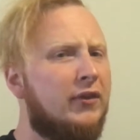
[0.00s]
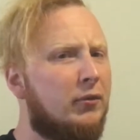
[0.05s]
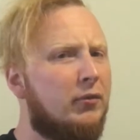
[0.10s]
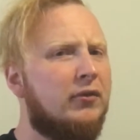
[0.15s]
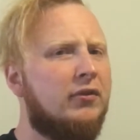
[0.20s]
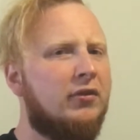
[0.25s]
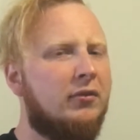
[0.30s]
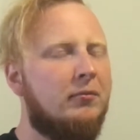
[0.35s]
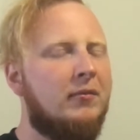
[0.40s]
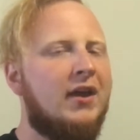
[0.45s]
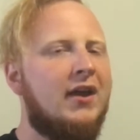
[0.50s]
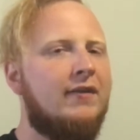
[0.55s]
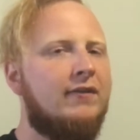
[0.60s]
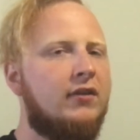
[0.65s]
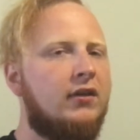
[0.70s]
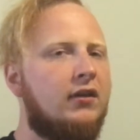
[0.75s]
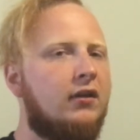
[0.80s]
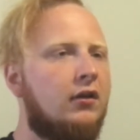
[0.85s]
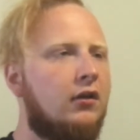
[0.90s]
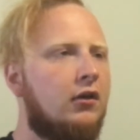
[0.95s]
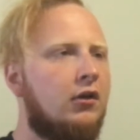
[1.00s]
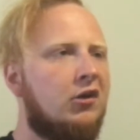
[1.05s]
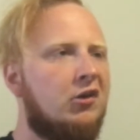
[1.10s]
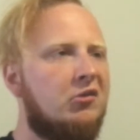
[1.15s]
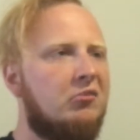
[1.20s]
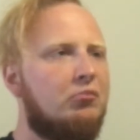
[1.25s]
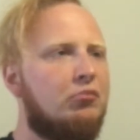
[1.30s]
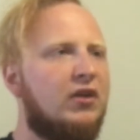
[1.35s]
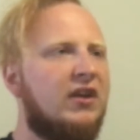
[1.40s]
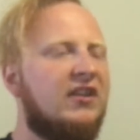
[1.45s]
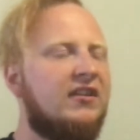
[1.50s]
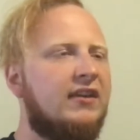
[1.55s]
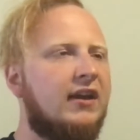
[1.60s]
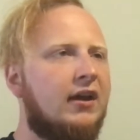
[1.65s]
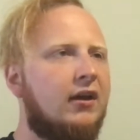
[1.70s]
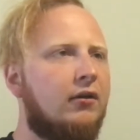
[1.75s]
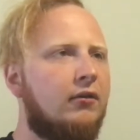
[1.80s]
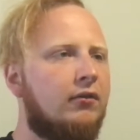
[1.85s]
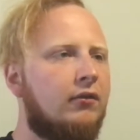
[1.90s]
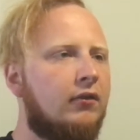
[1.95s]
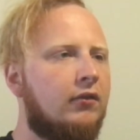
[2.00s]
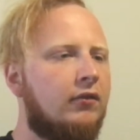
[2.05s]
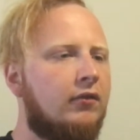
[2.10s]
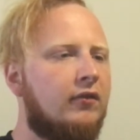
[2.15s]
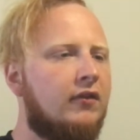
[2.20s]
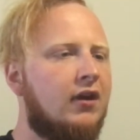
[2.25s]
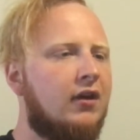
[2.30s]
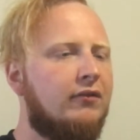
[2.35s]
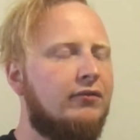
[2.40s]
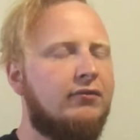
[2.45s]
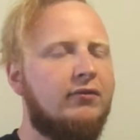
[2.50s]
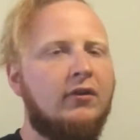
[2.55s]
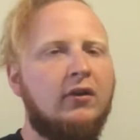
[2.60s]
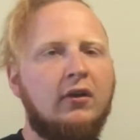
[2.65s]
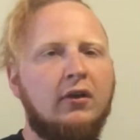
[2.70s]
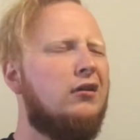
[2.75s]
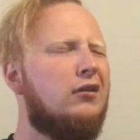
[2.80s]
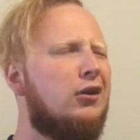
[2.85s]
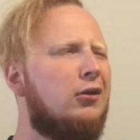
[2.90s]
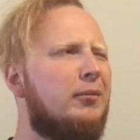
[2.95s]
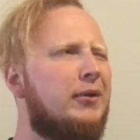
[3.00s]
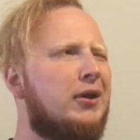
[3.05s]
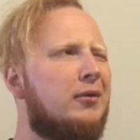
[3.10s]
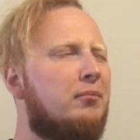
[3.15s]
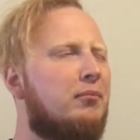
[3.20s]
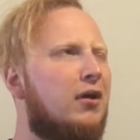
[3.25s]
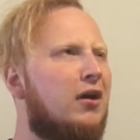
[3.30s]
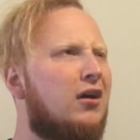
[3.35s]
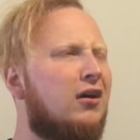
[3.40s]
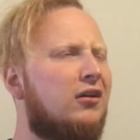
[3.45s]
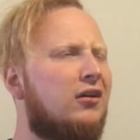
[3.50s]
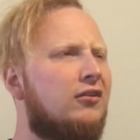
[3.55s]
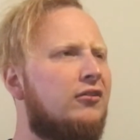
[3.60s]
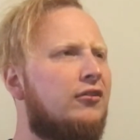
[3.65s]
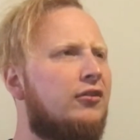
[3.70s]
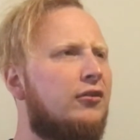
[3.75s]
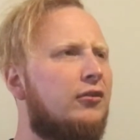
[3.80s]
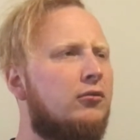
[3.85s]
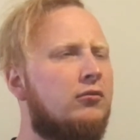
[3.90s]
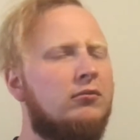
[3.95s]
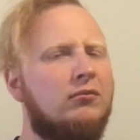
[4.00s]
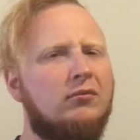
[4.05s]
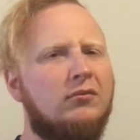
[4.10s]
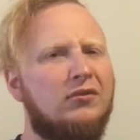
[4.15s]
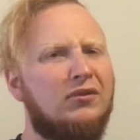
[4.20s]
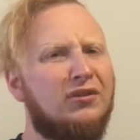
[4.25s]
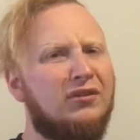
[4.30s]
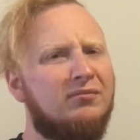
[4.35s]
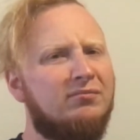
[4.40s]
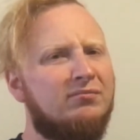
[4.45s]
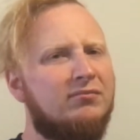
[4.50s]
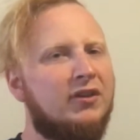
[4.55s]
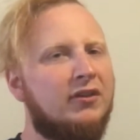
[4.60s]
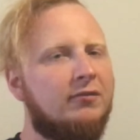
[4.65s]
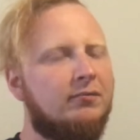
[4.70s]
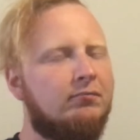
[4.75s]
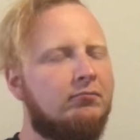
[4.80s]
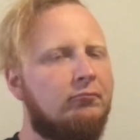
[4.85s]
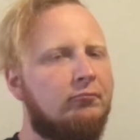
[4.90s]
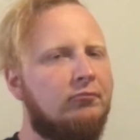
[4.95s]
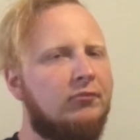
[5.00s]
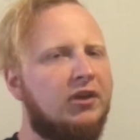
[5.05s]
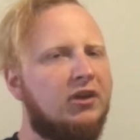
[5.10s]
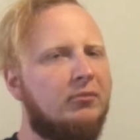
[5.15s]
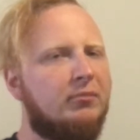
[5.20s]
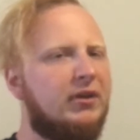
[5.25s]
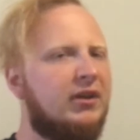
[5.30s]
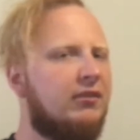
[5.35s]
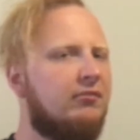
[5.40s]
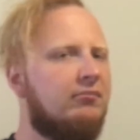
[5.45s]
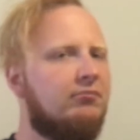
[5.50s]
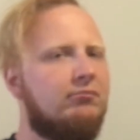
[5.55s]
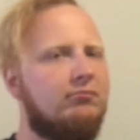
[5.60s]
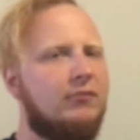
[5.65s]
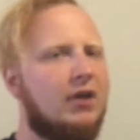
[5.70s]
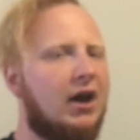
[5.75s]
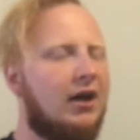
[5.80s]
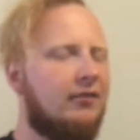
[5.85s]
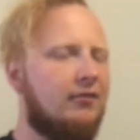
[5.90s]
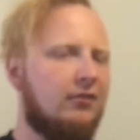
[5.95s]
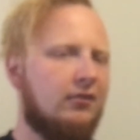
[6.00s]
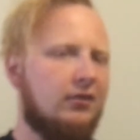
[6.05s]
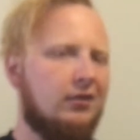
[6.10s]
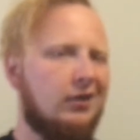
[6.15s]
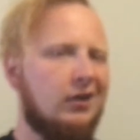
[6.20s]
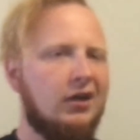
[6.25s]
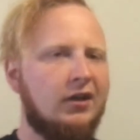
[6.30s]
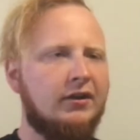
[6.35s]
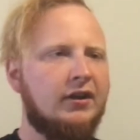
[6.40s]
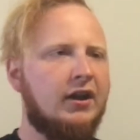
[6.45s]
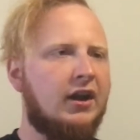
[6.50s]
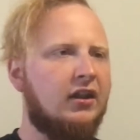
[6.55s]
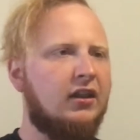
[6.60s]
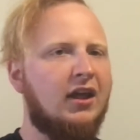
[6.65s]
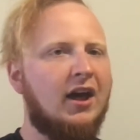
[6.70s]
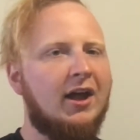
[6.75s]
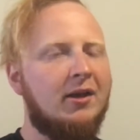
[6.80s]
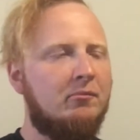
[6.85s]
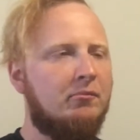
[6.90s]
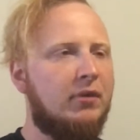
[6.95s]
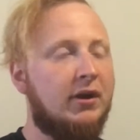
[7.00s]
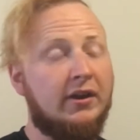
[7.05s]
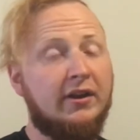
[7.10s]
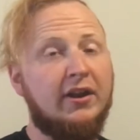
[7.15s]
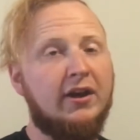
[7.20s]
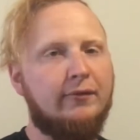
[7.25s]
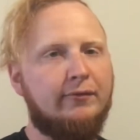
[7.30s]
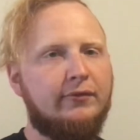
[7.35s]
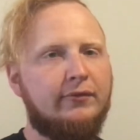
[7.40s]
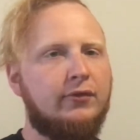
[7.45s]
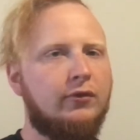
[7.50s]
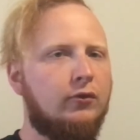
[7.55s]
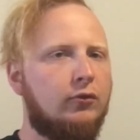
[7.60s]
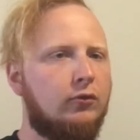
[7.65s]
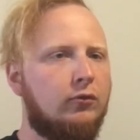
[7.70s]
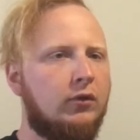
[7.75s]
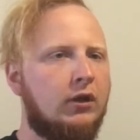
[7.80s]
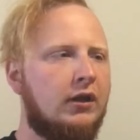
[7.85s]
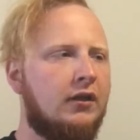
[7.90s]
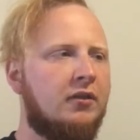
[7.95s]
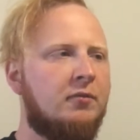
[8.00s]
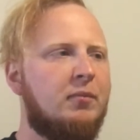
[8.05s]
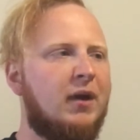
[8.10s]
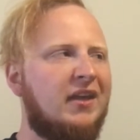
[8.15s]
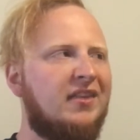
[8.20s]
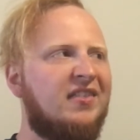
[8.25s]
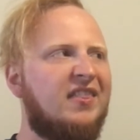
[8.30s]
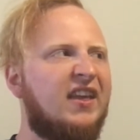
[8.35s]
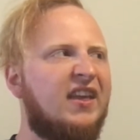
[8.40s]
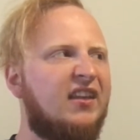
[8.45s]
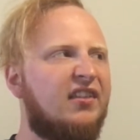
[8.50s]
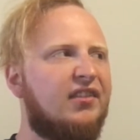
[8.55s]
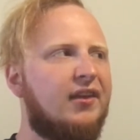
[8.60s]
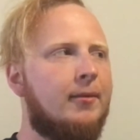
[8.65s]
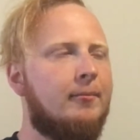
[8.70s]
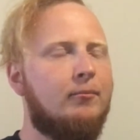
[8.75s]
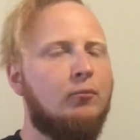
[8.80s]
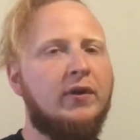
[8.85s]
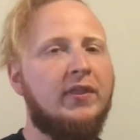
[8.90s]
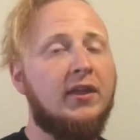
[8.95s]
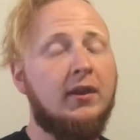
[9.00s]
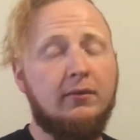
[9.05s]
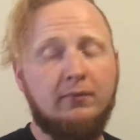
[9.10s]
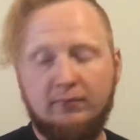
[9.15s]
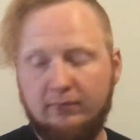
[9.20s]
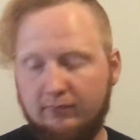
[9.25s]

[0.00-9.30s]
There was some heavy breakdowns and stuff. A little bit of punk too, just a little bit, not a lot, but enough to spice things up with it.